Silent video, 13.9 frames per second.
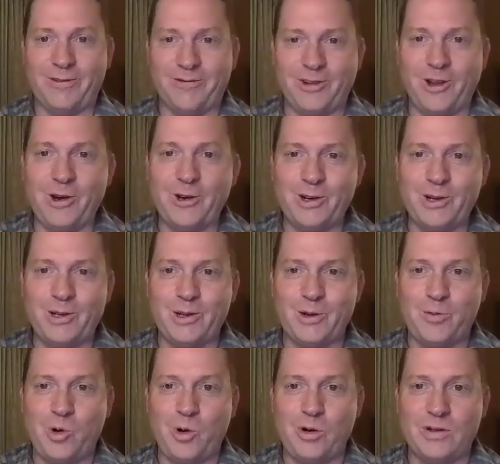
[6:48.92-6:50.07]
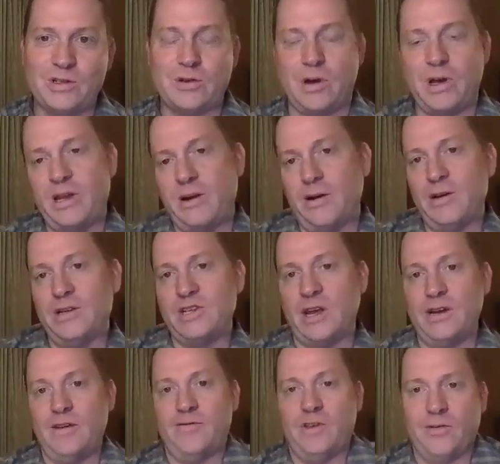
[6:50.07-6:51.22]
they're fluttering a little more. So I encourage
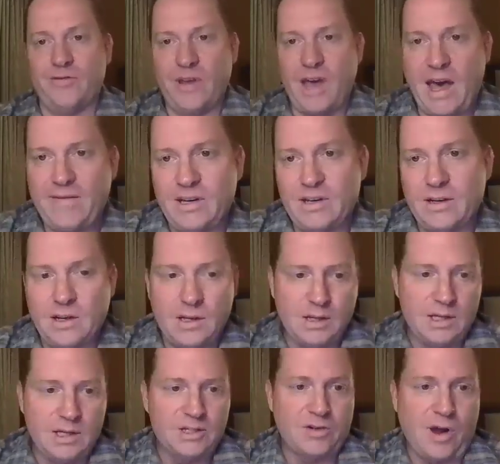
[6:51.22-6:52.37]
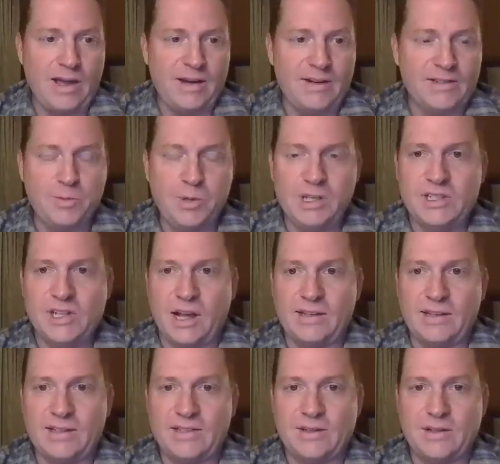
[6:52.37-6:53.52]
any of you, if you haven't tried a speech
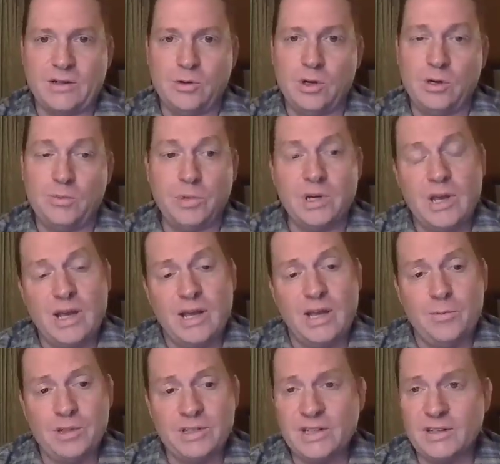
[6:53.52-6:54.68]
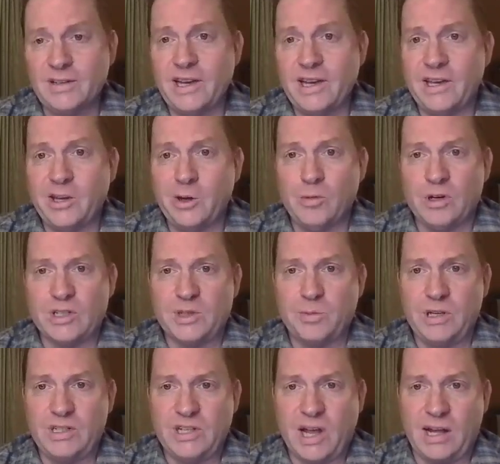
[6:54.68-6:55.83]
contest, to do it, but particularly a humorous
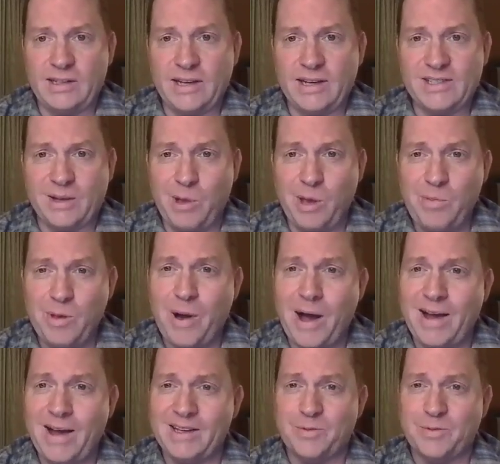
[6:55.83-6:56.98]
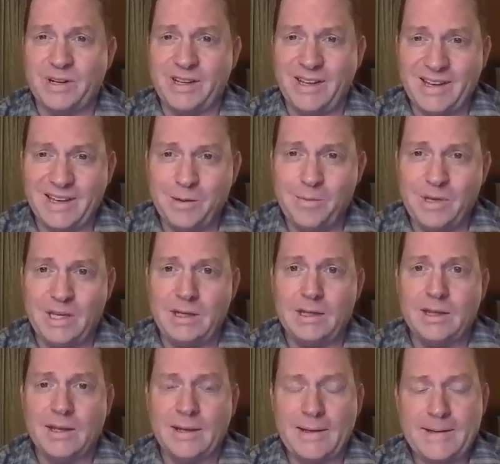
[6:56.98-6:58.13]
speech contest. I may be biased, but it can
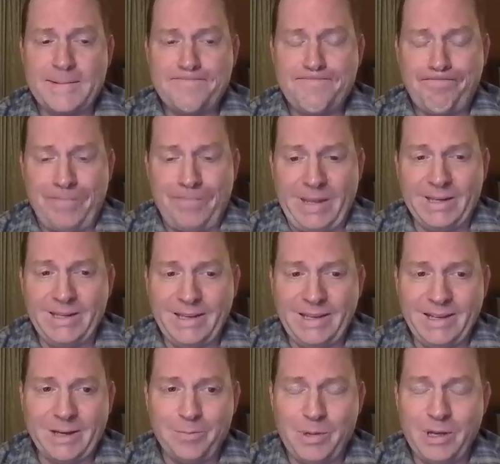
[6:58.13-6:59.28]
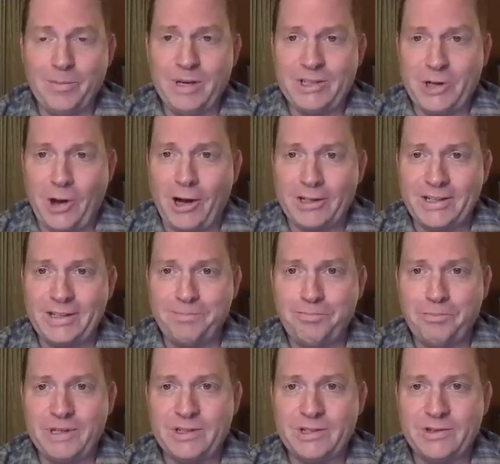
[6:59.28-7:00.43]
be a bit daunting
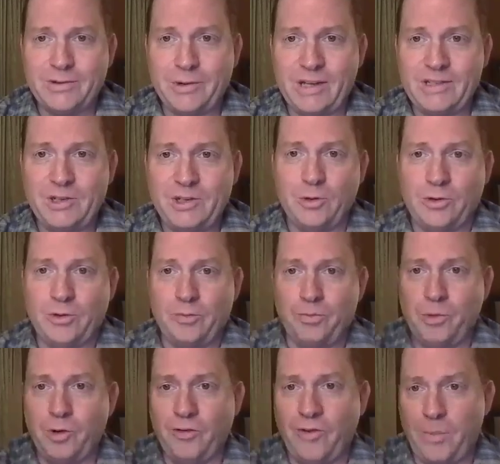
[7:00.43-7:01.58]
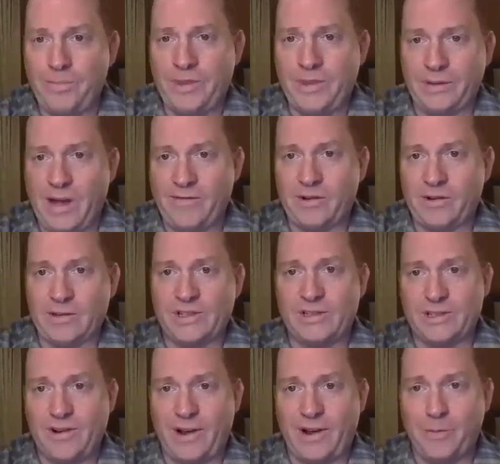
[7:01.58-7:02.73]
as you move up the levels
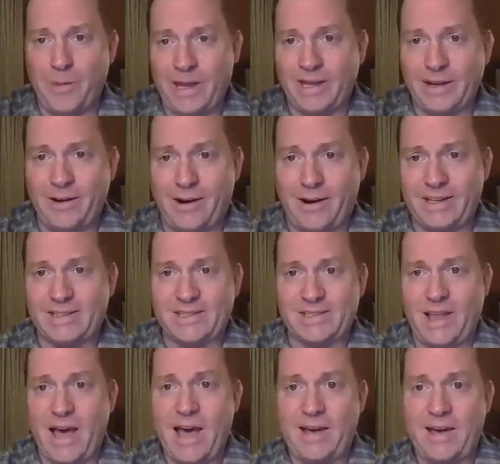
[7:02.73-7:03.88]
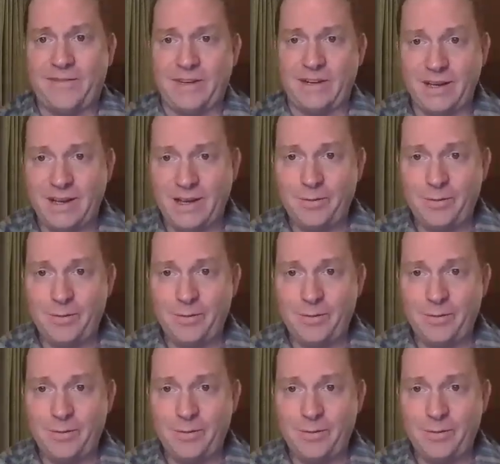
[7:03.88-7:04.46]
to try to make an audience laugh that